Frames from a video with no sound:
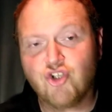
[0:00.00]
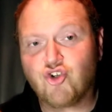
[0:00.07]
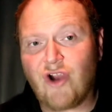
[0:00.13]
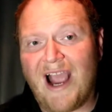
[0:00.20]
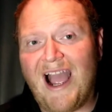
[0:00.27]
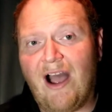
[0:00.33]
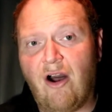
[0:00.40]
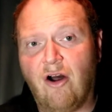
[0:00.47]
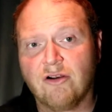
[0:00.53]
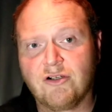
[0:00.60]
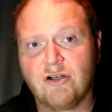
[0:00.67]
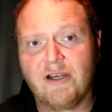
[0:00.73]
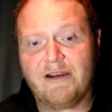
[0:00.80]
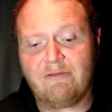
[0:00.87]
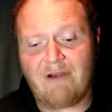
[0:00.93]
try
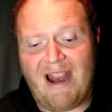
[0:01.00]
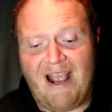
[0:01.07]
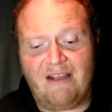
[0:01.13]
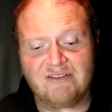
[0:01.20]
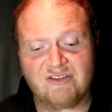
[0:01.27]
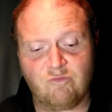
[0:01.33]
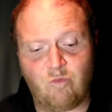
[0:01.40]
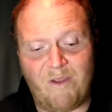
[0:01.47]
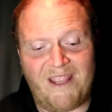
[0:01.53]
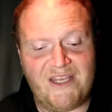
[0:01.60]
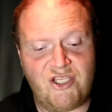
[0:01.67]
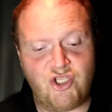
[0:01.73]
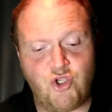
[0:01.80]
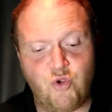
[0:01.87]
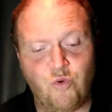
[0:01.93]
alternate routes
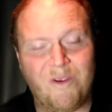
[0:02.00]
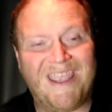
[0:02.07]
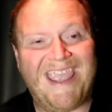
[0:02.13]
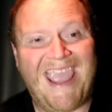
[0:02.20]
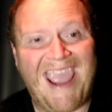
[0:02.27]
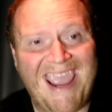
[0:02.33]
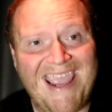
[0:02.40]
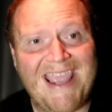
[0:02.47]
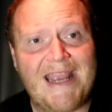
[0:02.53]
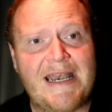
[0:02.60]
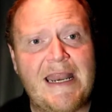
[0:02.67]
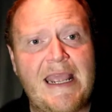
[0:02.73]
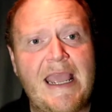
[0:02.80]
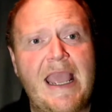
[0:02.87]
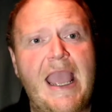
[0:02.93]
when you
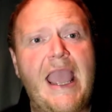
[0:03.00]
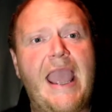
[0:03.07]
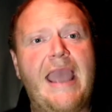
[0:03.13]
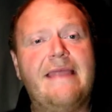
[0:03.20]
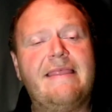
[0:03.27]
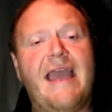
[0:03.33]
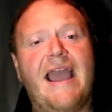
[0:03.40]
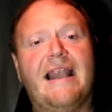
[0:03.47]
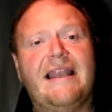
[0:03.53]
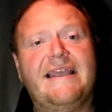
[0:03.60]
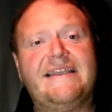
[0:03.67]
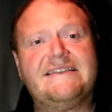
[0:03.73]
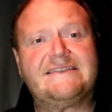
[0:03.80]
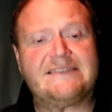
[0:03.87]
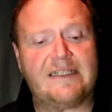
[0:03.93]
can, and that
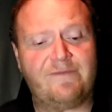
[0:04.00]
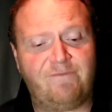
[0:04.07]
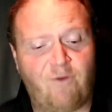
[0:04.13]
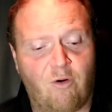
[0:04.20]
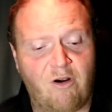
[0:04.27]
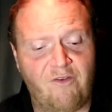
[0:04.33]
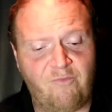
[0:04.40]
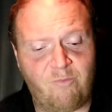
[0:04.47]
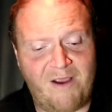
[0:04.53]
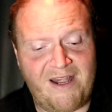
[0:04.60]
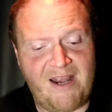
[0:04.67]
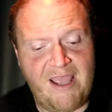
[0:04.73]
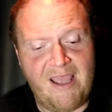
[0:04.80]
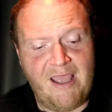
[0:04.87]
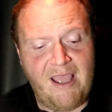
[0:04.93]
leads to the fourth
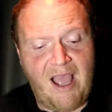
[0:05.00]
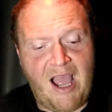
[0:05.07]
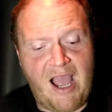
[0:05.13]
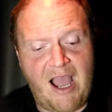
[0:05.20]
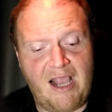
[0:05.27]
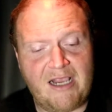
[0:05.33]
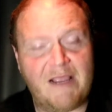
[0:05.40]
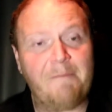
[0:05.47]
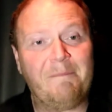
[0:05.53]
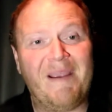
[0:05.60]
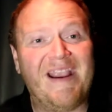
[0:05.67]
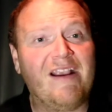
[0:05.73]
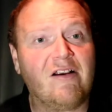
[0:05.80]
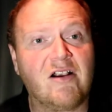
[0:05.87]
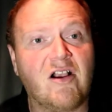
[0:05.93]
one. Uh,
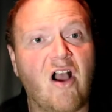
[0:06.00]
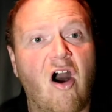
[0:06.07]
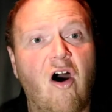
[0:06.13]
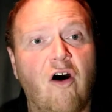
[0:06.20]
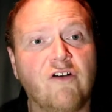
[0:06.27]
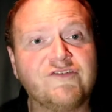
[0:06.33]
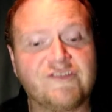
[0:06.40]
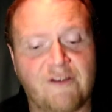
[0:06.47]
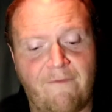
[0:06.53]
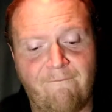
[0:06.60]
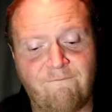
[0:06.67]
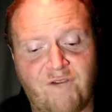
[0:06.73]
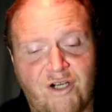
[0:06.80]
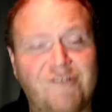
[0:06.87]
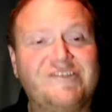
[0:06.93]
compare cost
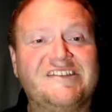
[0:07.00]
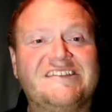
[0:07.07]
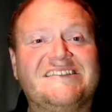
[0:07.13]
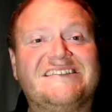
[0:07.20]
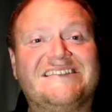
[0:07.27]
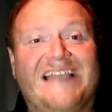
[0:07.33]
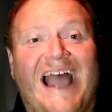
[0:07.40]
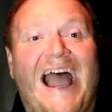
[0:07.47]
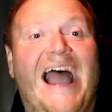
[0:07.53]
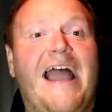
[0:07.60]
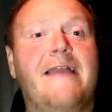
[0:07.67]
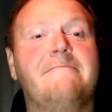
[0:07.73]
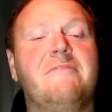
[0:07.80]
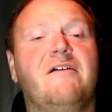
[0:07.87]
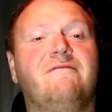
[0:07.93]
versus
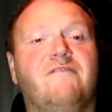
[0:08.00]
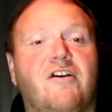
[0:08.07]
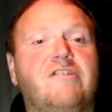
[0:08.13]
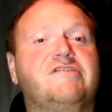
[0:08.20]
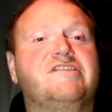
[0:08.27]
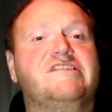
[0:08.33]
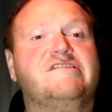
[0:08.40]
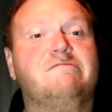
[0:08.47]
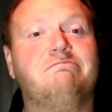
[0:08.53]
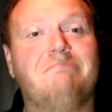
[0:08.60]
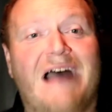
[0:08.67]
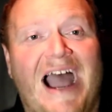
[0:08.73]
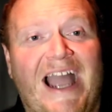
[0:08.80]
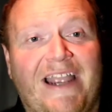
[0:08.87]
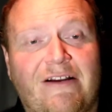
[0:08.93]
time versus
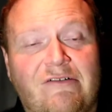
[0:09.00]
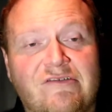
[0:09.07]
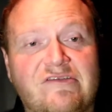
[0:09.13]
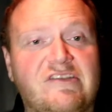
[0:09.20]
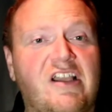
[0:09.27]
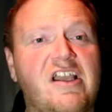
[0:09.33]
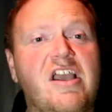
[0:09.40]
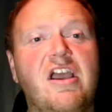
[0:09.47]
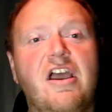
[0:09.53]
miles.